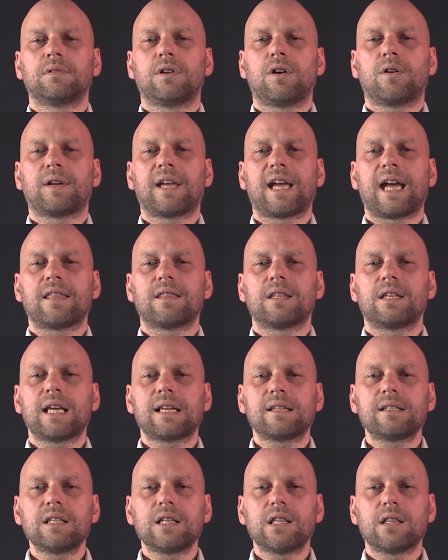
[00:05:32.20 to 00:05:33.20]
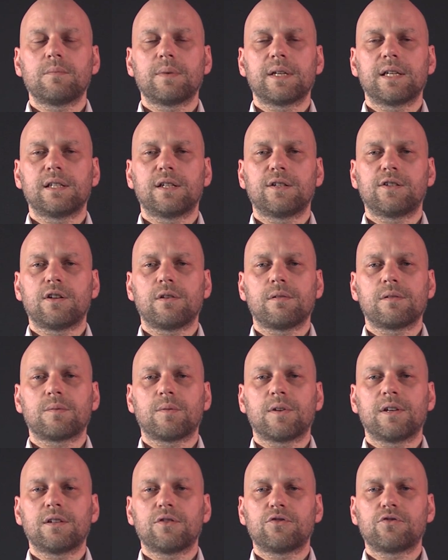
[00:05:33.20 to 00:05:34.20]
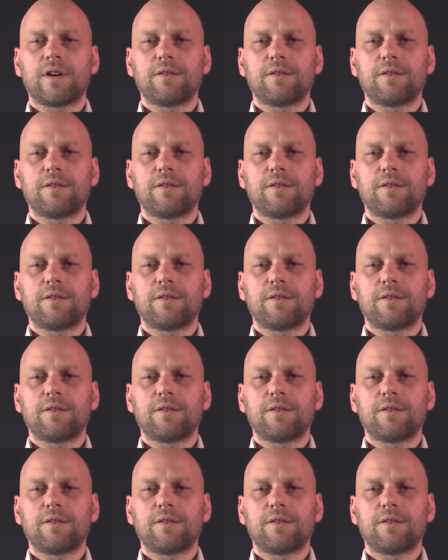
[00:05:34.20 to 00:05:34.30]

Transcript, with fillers: Okay, the next thing that we're going to do is we're going to